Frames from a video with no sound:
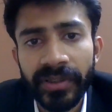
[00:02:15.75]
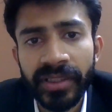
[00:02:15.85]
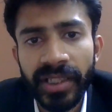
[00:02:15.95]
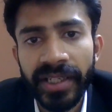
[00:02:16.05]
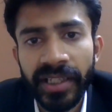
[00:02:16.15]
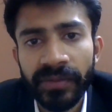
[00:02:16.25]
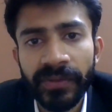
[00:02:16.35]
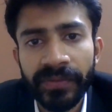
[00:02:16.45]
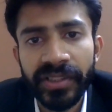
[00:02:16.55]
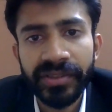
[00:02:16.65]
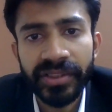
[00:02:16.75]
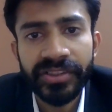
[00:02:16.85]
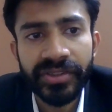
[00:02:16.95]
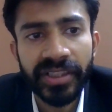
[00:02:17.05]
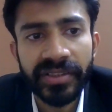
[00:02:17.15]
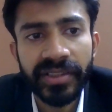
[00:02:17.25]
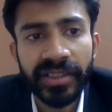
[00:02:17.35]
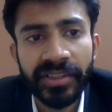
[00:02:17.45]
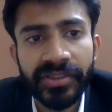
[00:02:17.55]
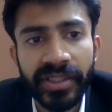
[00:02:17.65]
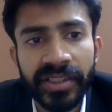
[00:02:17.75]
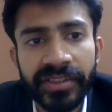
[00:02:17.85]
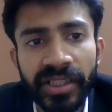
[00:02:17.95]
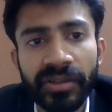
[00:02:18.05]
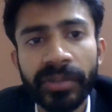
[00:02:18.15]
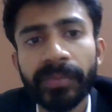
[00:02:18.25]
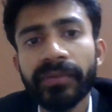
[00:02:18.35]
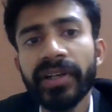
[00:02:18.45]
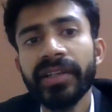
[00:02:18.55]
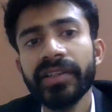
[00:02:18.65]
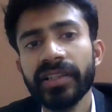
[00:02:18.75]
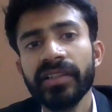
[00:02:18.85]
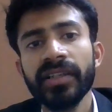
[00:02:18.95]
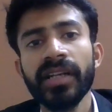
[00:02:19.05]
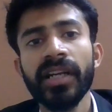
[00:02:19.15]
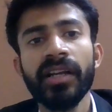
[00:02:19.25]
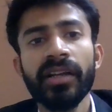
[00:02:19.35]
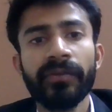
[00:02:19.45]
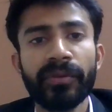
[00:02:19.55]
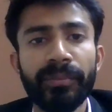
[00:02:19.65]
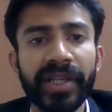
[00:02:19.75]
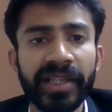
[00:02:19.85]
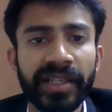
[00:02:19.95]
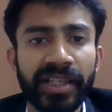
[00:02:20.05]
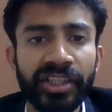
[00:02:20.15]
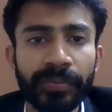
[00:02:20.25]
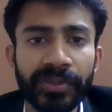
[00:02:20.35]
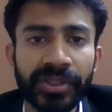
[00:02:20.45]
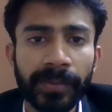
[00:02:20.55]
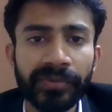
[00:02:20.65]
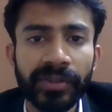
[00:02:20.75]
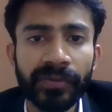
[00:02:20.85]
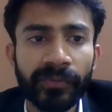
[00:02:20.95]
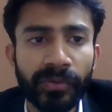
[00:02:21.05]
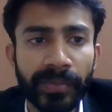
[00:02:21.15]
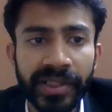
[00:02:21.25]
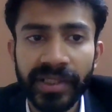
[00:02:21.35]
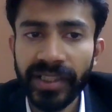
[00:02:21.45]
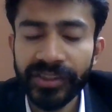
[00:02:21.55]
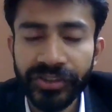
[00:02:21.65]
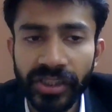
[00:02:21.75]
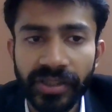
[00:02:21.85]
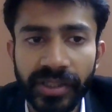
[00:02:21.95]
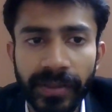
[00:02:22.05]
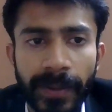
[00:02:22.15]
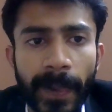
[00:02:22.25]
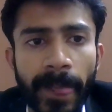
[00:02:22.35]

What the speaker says: Further, Article 15.3 states that the state shall not prevent from making any special provision for women and children.